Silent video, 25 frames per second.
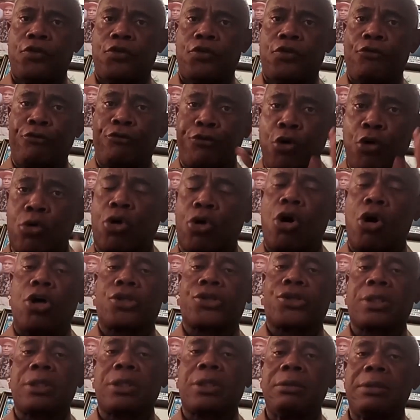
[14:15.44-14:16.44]

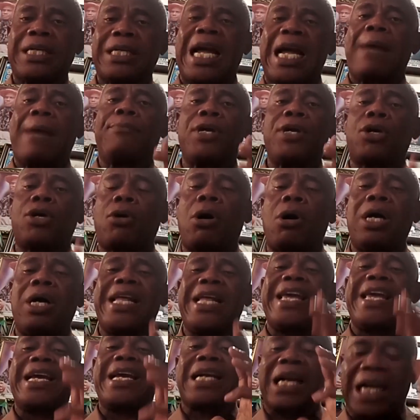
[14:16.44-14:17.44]
Focus can be called
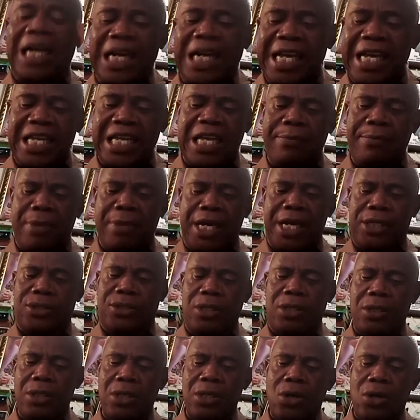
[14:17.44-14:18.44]
a clear image
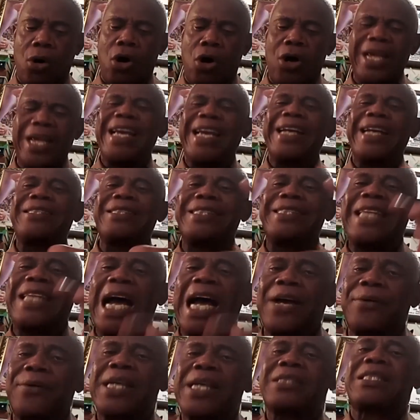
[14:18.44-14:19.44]
or a
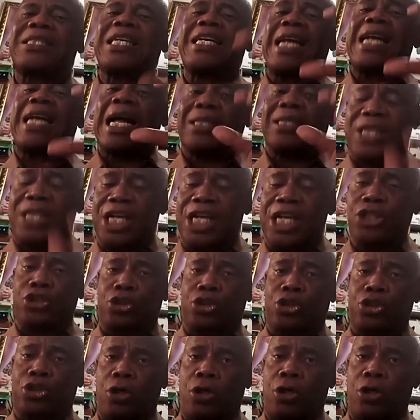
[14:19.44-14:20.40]
directed attention.